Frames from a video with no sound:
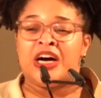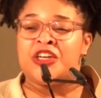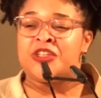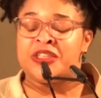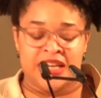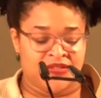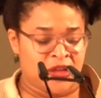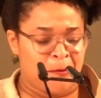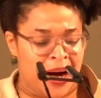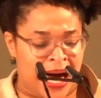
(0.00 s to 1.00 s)
underneath
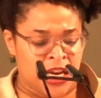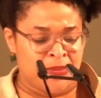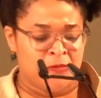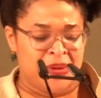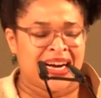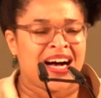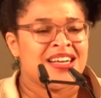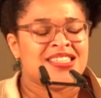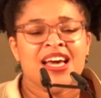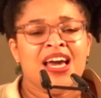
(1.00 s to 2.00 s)
the monument
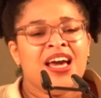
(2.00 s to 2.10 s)
because